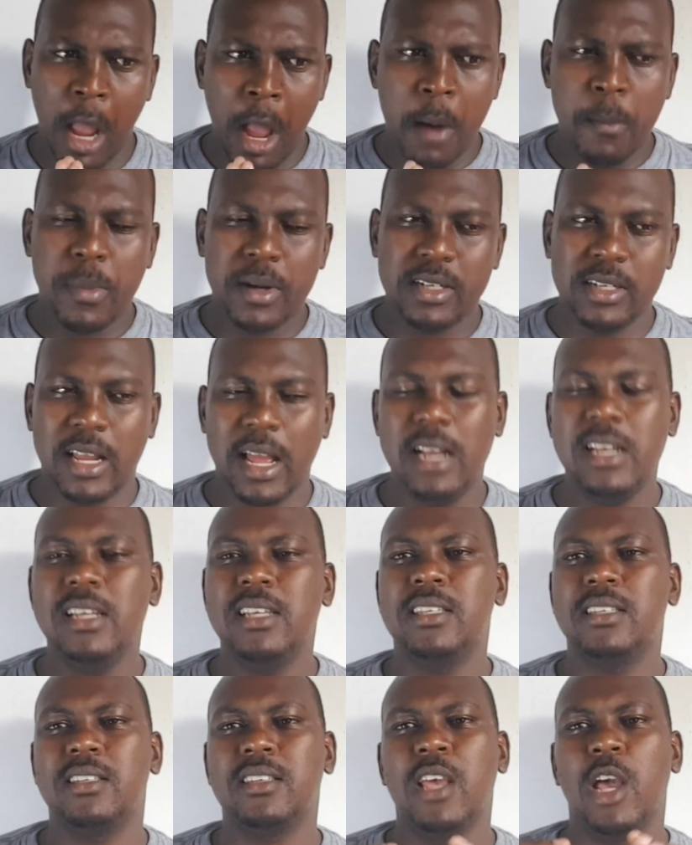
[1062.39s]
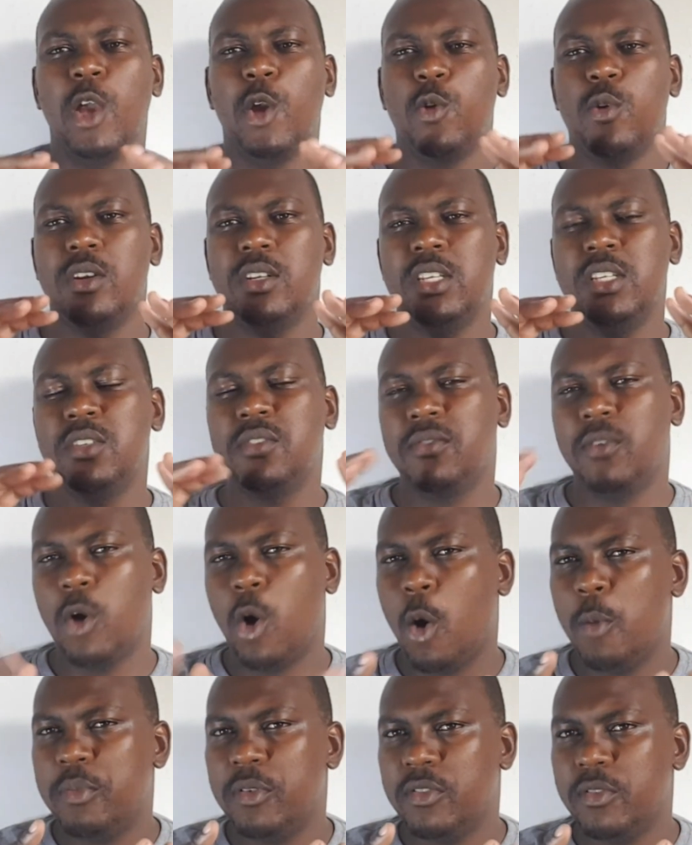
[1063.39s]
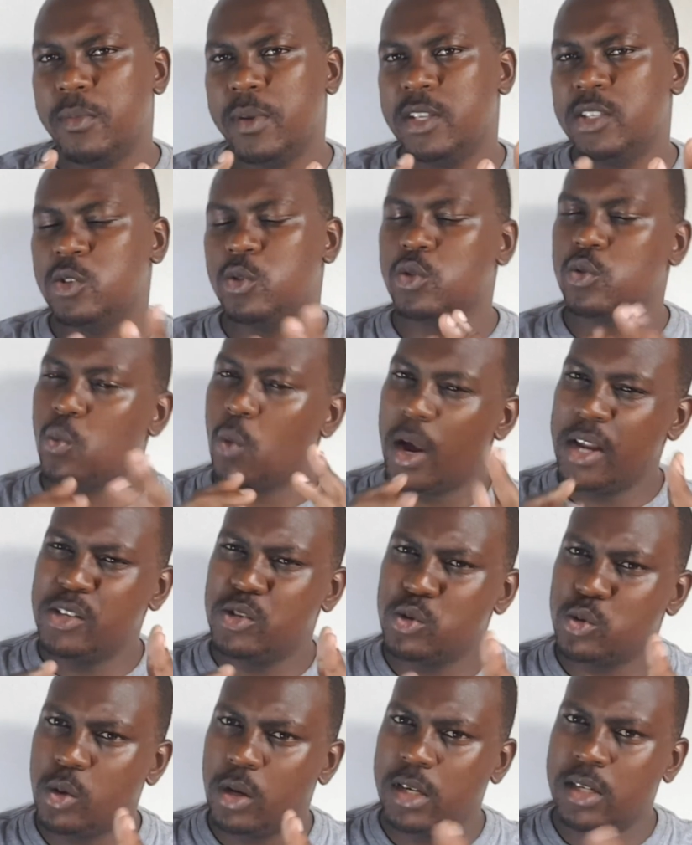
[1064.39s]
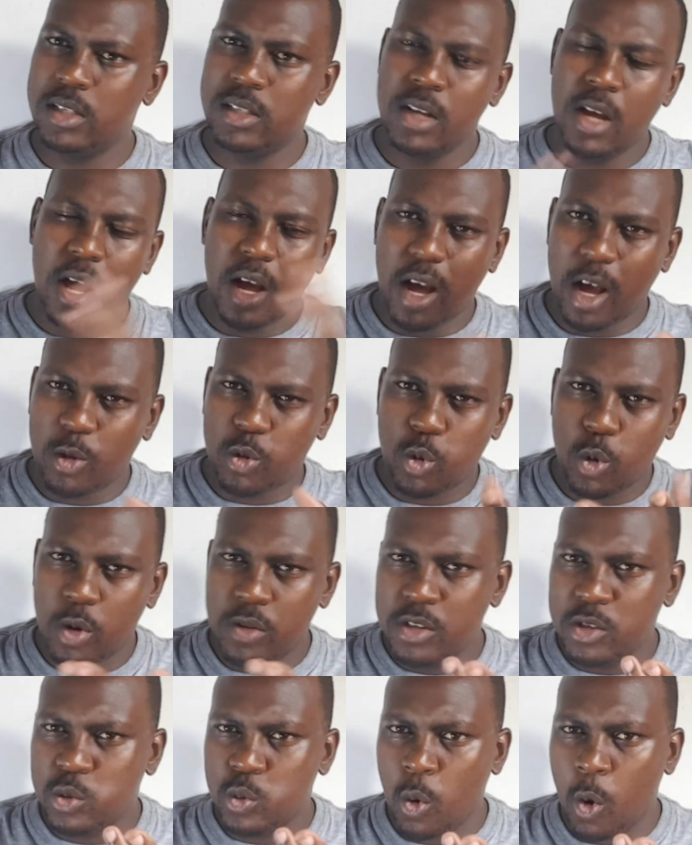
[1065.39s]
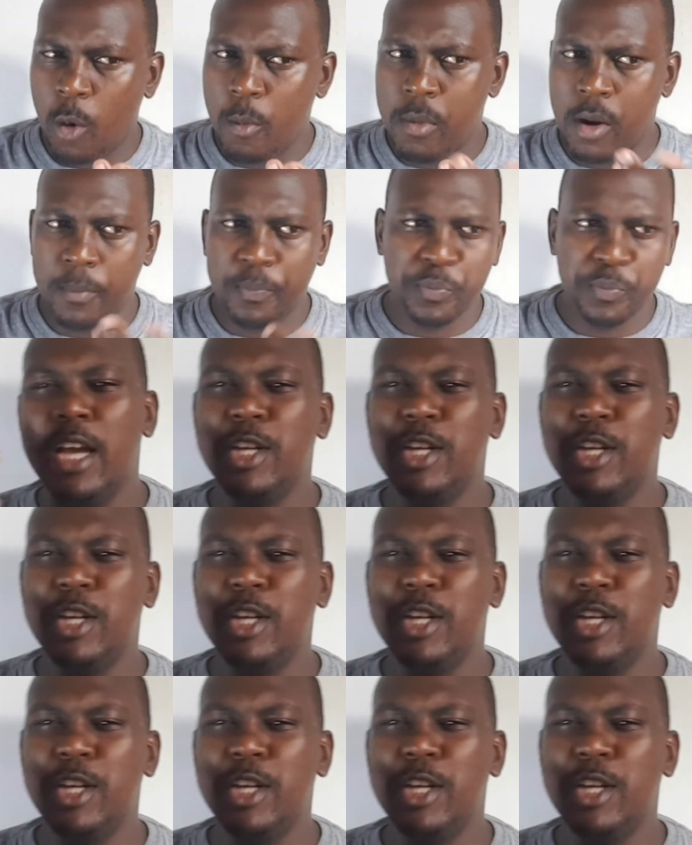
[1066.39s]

But regardless, his vocal performance was quite solid throughout this album.